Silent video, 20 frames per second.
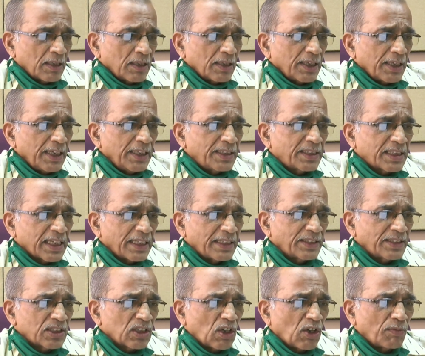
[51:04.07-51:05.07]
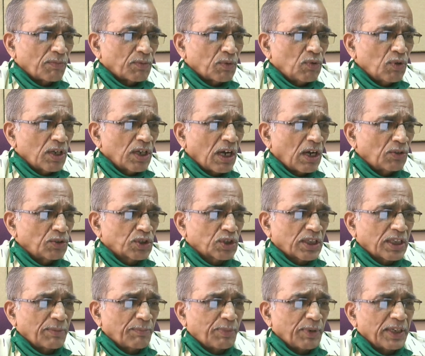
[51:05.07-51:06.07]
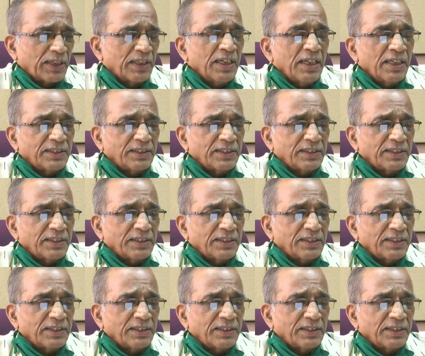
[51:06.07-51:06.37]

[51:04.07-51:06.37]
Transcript: essence of good housekeeping.